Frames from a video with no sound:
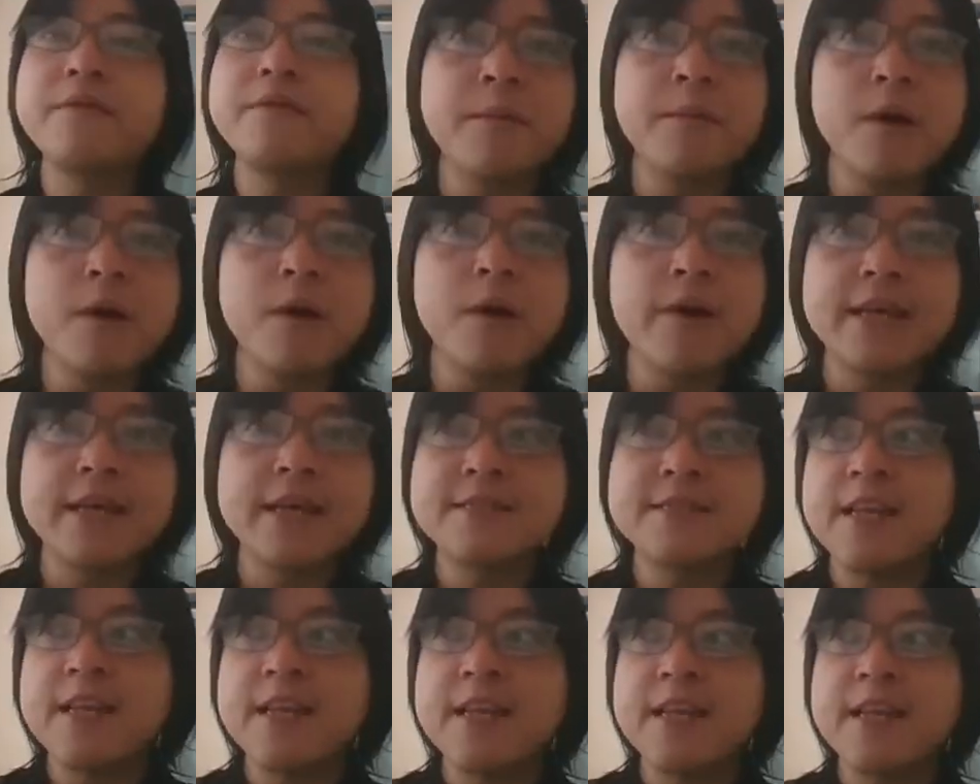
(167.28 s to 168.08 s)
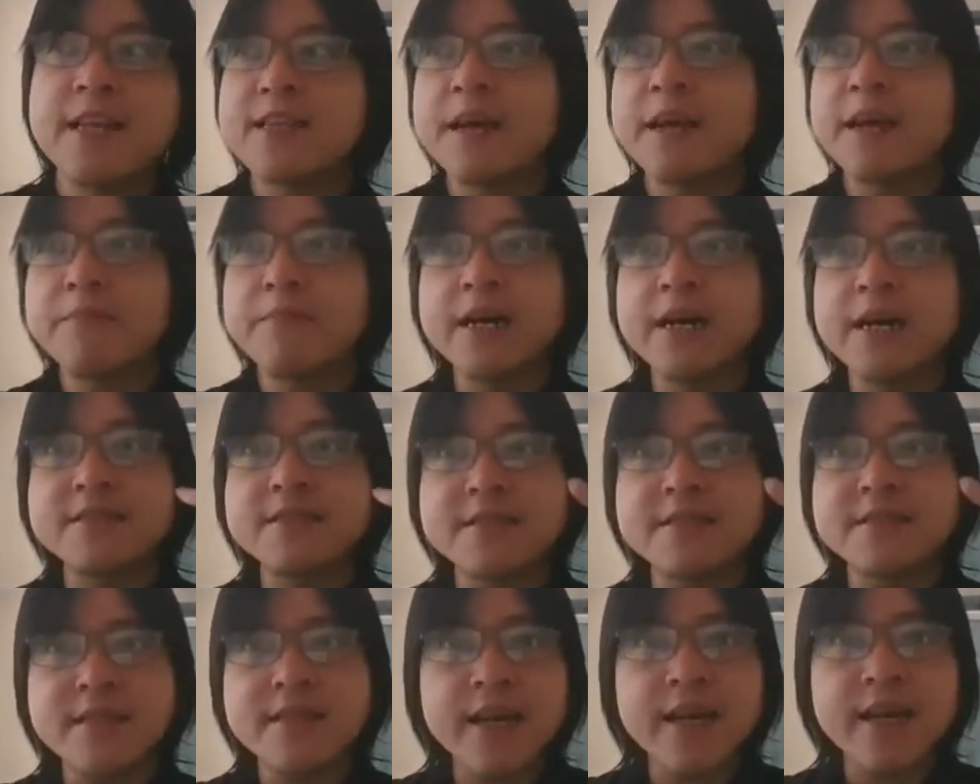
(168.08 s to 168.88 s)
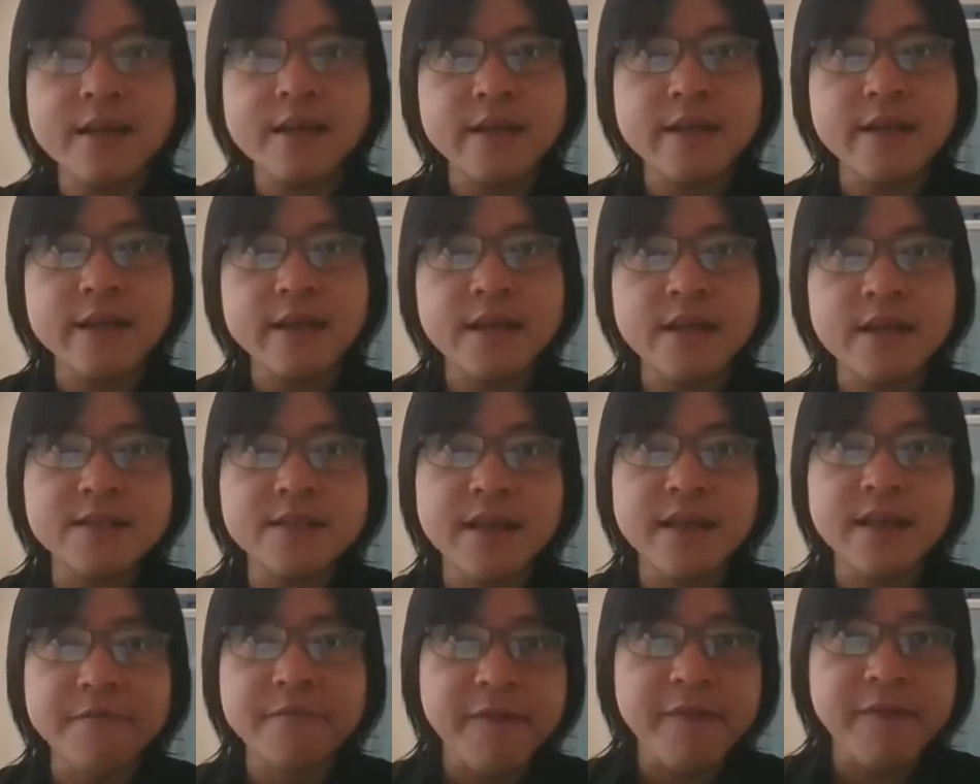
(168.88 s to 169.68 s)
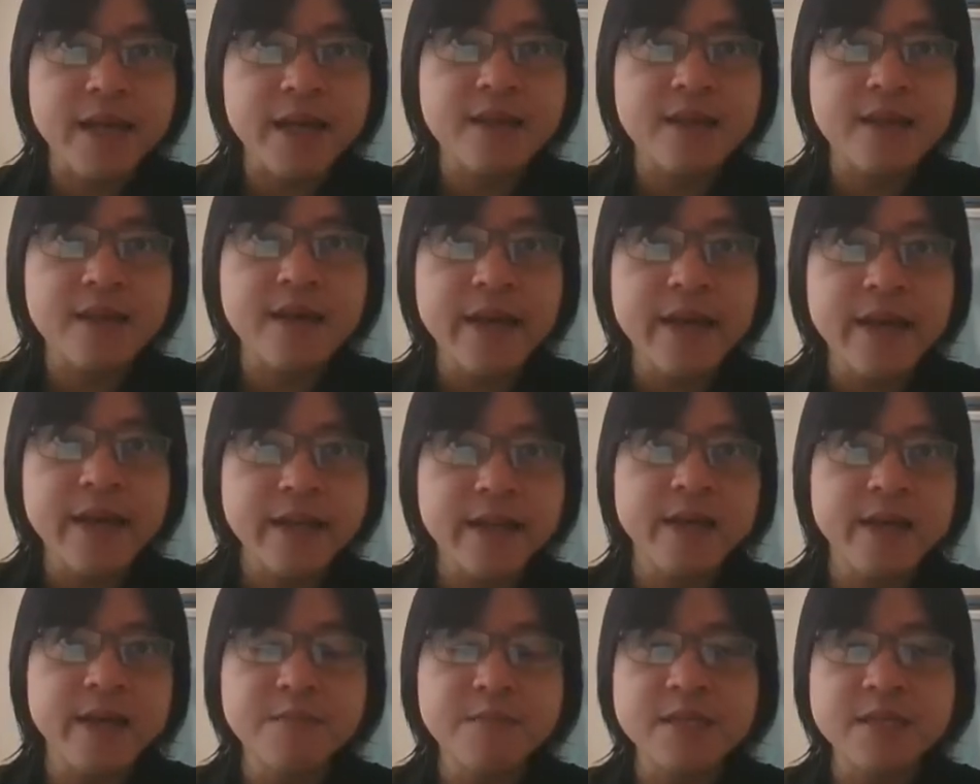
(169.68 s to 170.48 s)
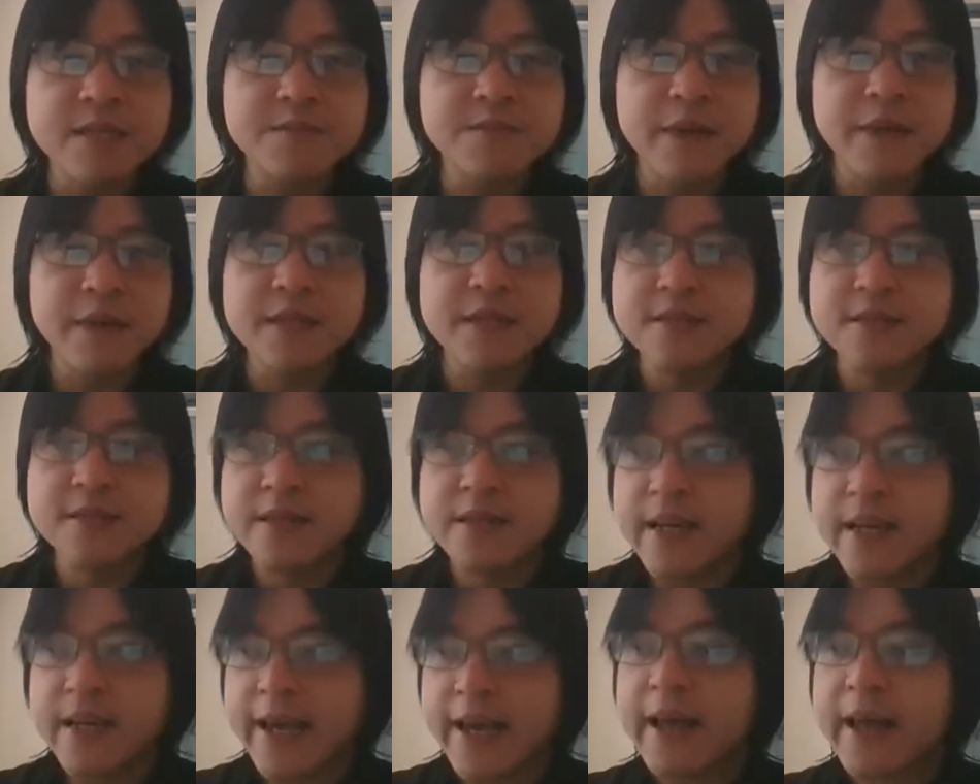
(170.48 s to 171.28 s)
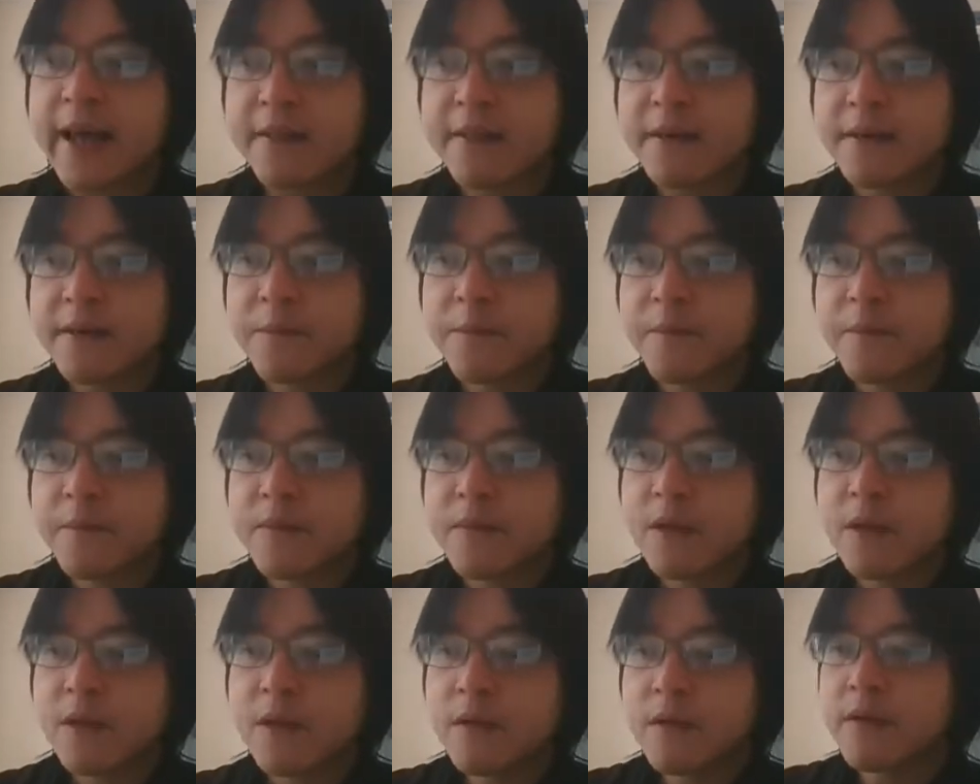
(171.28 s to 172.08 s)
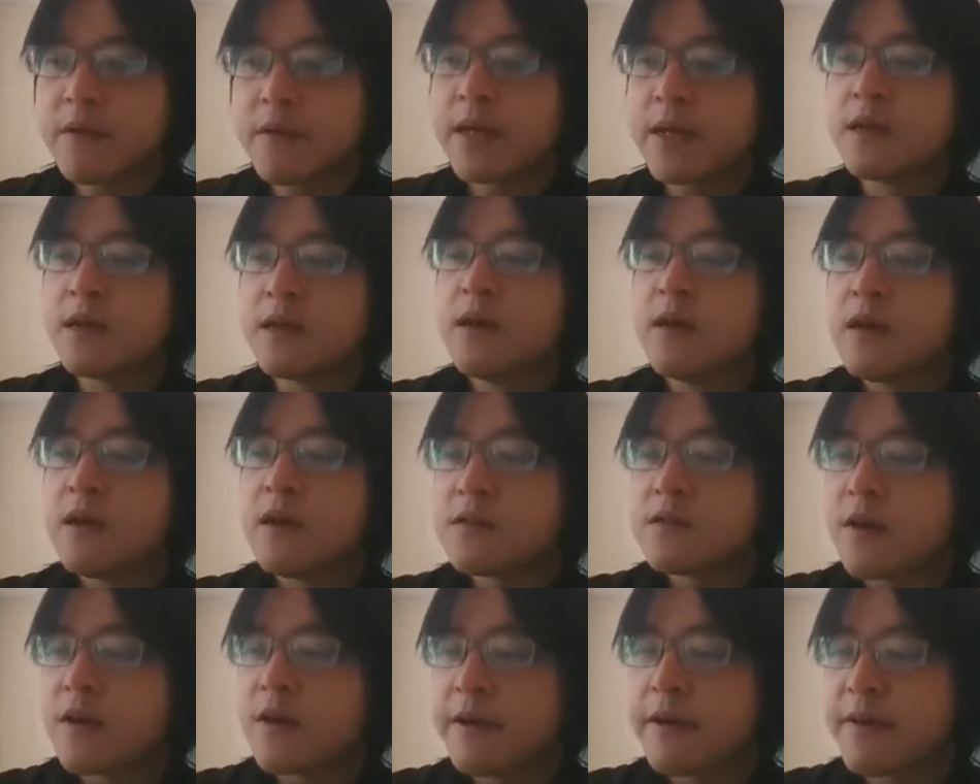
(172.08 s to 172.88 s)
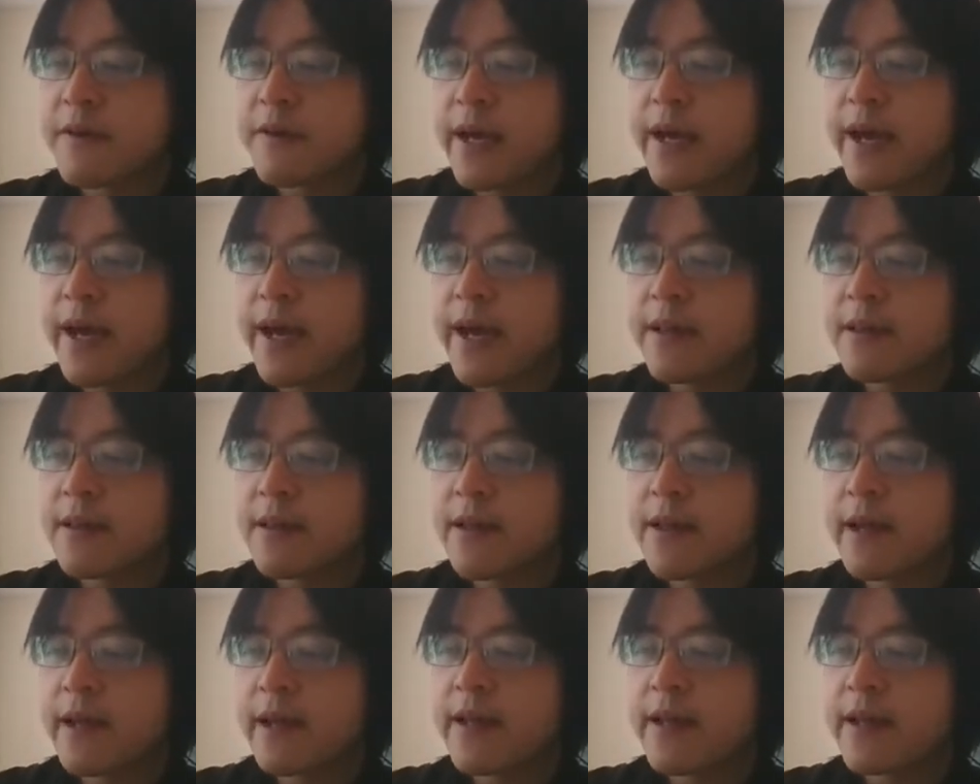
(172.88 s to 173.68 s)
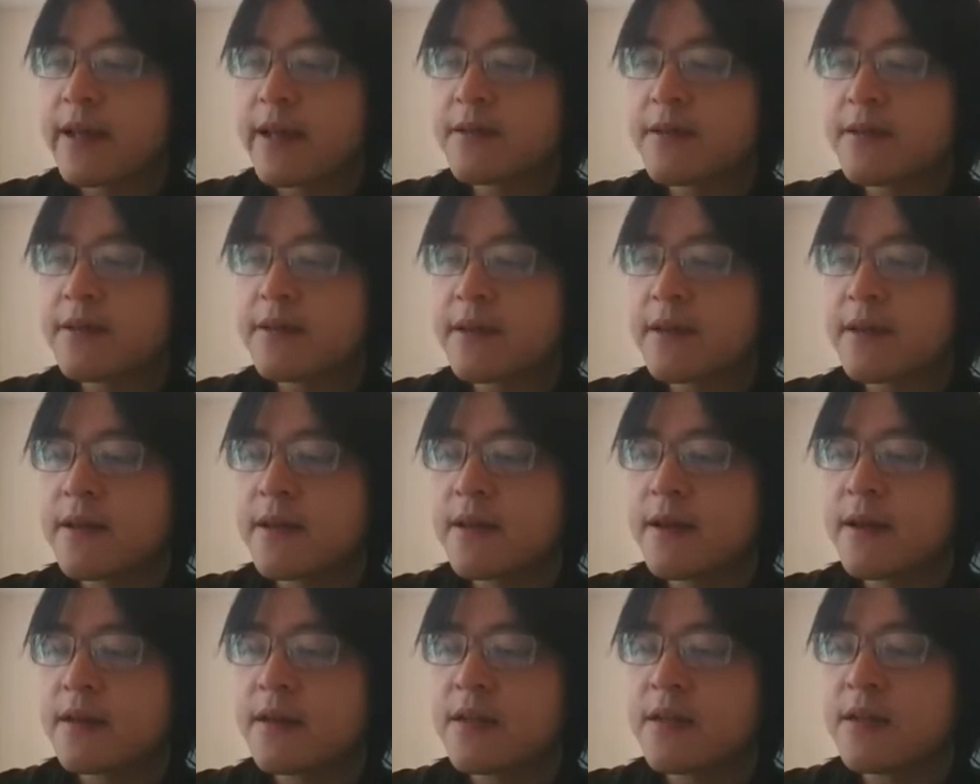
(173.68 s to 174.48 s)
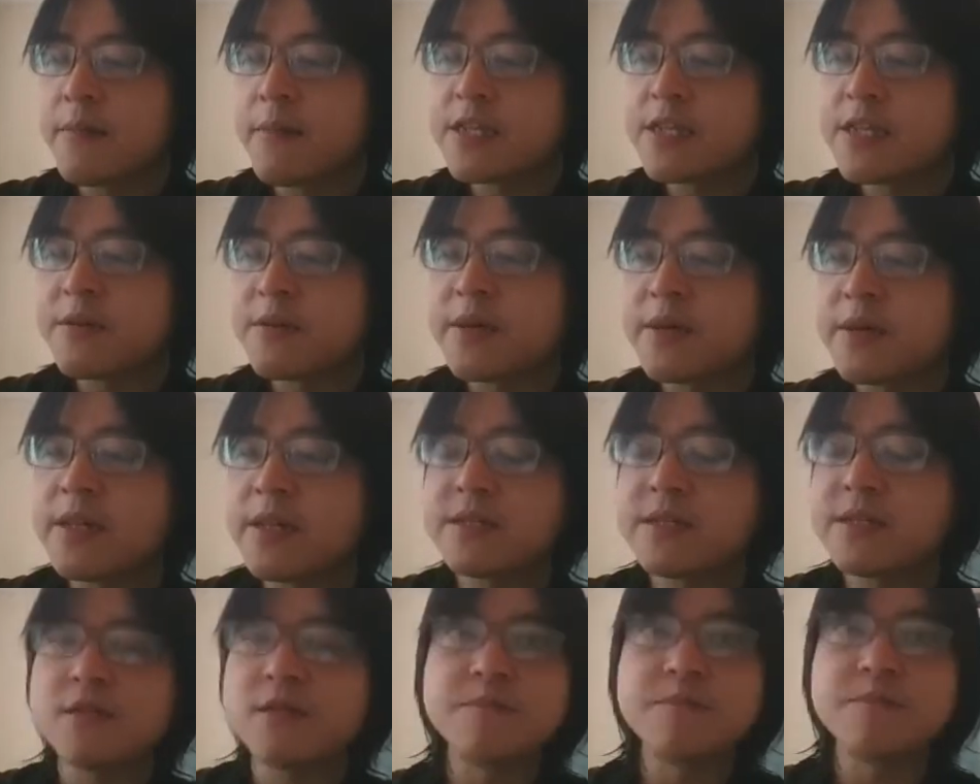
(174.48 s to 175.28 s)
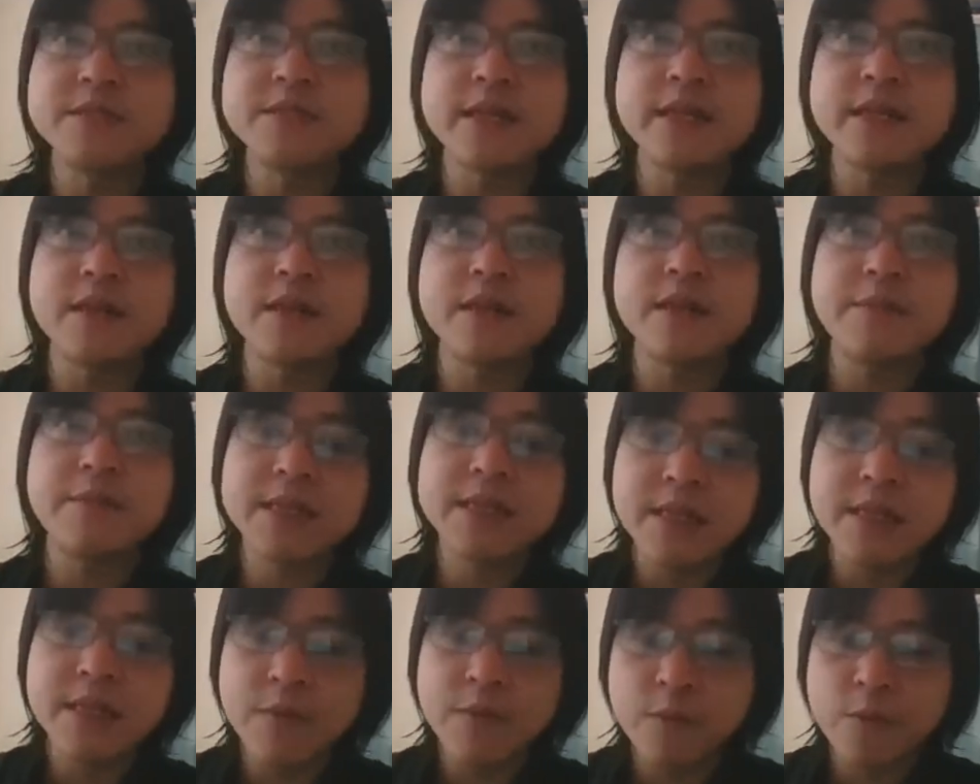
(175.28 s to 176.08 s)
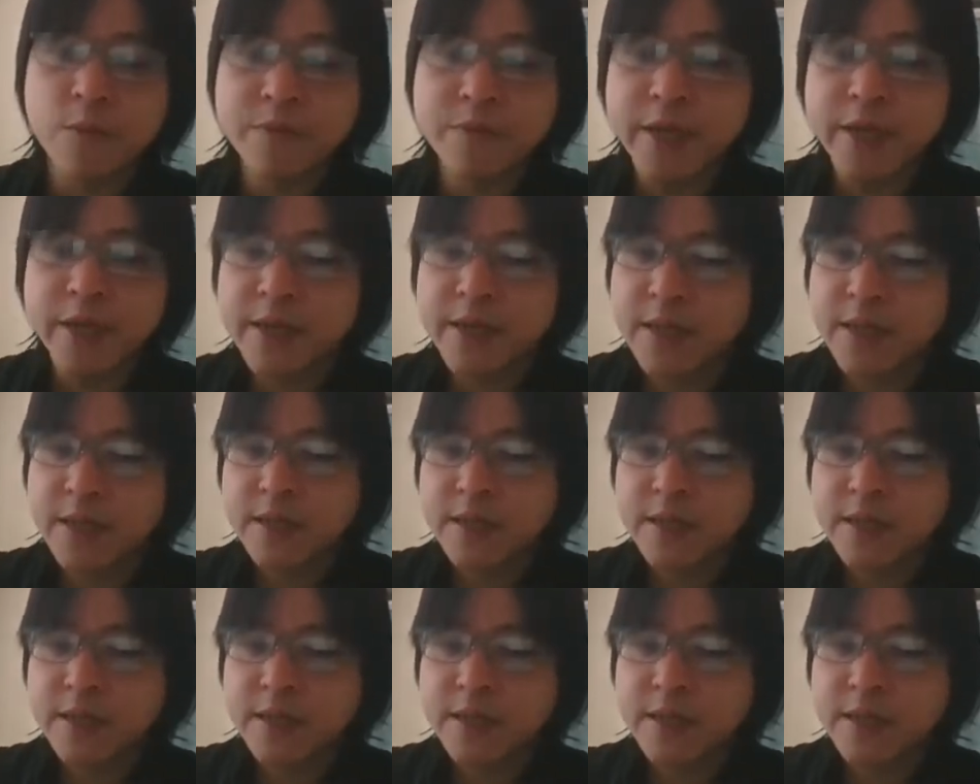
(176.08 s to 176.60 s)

what I said last time. A state is a vector in Hilbert space, the ket, right? So I have a ket, and then the measurement is represented by some operator.